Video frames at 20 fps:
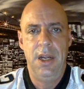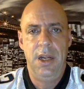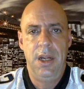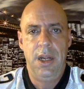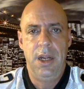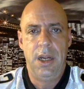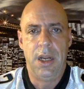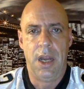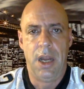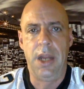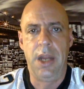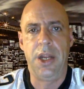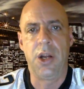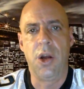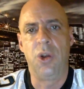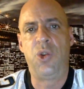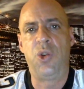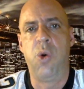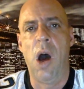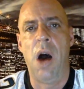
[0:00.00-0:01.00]
You go
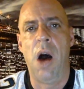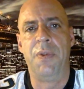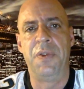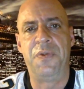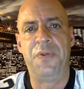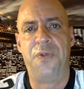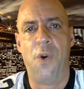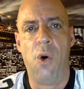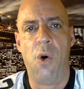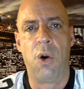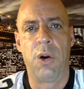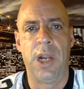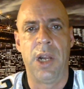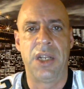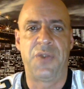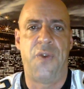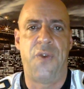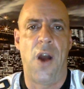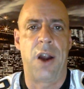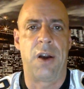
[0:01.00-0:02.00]
12-4. Let's
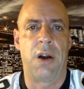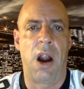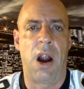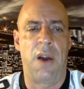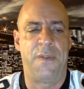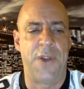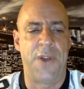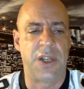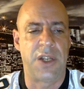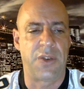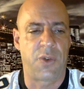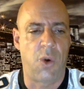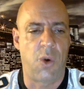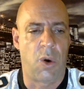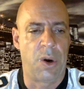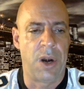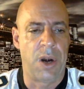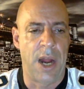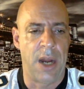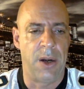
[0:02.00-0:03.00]
fire our offensive
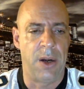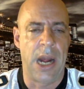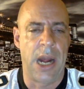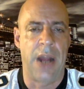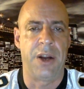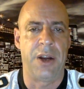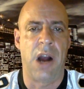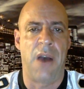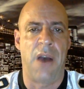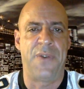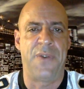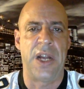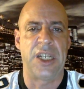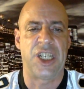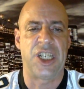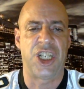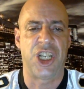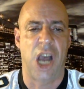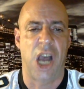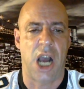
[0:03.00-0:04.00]
coordinator. Now your offense
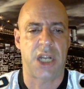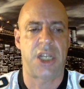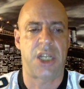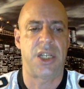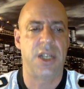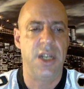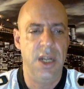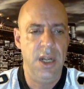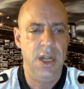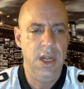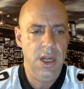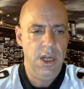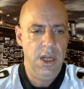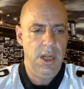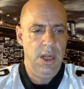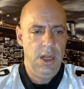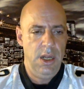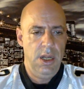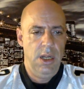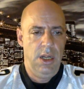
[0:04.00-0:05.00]
sucks.
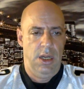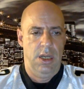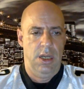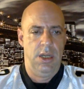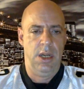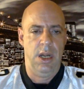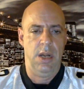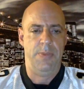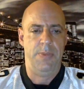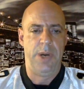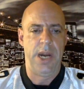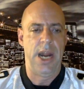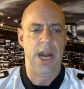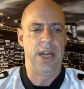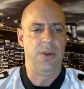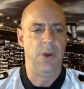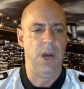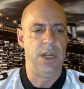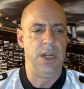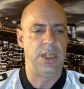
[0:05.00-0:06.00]
But
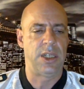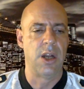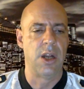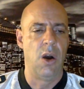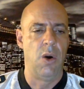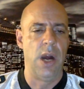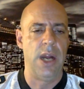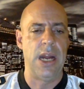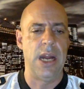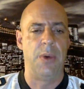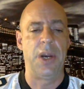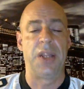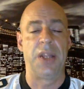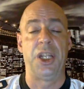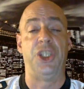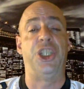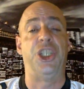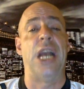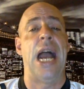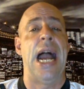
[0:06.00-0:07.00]
anyway, so we got the
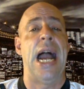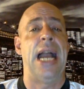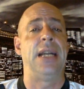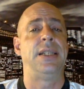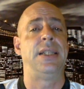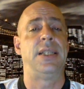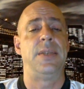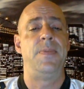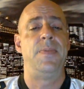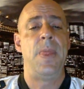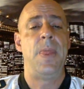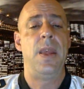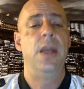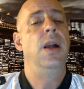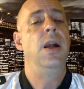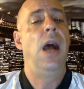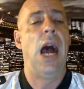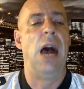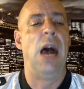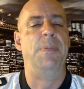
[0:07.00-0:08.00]
Jags.
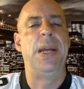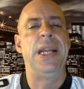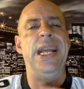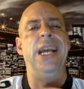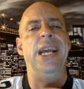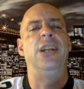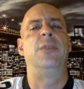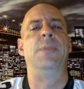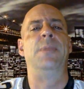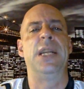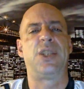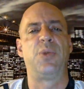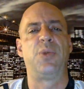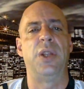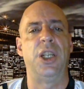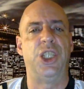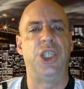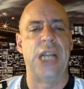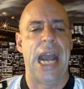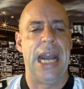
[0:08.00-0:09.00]
I've been hit or miss with the
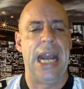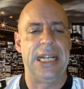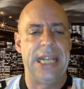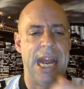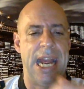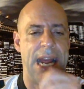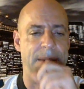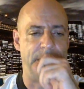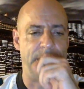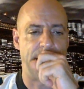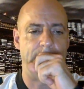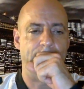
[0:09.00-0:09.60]
Jag games